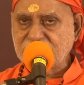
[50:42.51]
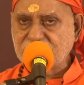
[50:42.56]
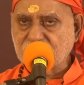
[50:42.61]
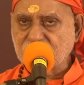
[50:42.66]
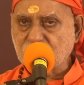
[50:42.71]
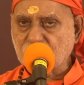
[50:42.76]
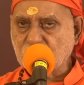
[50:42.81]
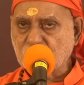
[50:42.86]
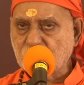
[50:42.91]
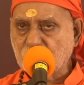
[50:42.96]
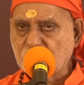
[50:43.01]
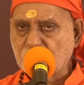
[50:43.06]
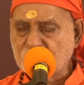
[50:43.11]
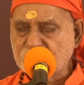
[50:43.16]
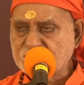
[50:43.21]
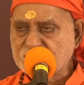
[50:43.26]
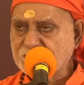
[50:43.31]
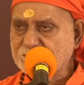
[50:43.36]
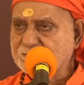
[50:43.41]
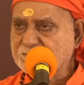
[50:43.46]

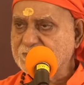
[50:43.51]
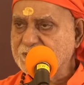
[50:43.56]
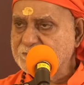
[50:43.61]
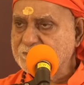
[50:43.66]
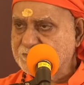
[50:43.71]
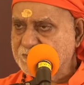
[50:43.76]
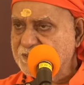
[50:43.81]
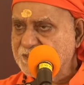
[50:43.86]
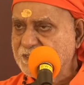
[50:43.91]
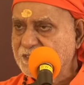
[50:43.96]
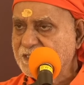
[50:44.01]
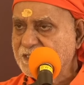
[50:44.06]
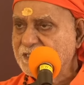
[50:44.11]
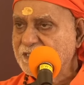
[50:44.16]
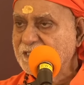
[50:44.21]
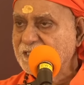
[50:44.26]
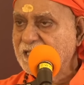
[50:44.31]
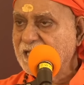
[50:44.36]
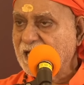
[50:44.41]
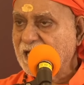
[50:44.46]
crores of people
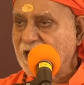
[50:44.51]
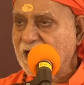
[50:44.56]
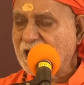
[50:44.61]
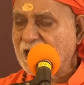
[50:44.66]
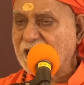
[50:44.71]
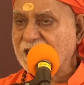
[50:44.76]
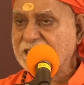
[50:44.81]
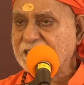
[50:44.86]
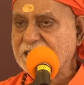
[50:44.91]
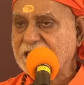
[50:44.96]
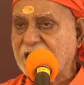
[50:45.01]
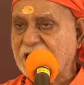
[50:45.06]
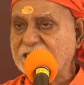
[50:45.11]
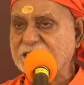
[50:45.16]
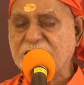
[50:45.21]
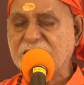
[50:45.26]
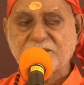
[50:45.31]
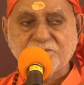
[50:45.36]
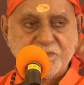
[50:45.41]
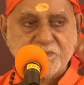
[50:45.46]
are
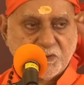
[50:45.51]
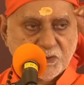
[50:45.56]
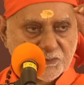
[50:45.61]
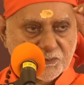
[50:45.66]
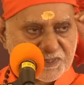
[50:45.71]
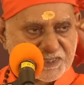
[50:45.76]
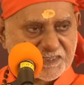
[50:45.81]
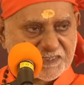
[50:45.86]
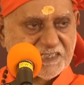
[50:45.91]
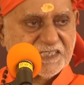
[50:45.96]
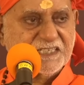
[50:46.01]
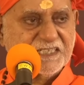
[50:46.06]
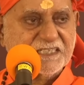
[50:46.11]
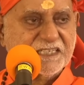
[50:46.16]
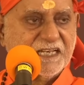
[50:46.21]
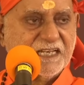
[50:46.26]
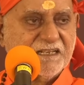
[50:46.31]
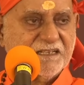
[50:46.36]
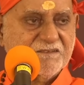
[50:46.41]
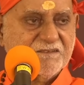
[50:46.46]
under poverty
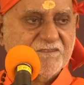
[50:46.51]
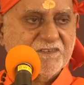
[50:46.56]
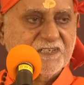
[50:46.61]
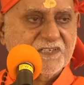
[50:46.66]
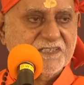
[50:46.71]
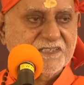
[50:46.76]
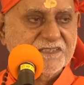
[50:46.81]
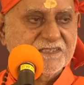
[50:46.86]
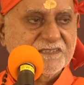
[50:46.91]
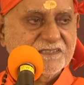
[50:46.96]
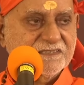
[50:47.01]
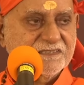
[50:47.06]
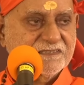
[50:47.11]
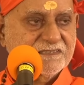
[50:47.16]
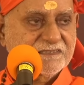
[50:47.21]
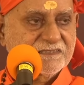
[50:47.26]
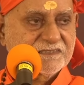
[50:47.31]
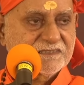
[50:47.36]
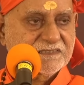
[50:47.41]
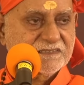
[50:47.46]
in the world.
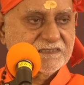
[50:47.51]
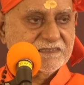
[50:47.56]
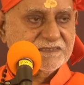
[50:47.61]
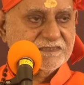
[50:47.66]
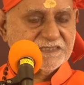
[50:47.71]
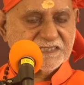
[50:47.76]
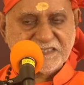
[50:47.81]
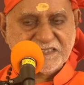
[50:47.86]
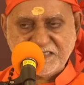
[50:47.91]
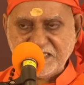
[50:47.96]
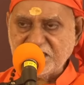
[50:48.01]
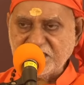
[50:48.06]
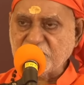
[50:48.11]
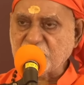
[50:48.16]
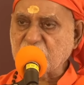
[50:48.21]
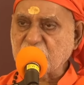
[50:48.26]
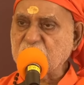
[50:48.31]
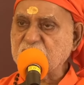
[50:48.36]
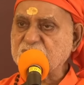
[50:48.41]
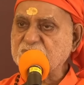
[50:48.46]
60
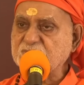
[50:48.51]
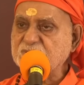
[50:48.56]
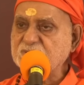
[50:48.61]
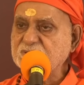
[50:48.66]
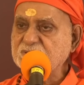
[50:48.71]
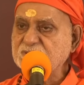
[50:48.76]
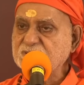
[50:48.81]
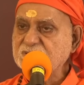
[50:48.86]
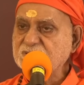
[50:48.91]
crores.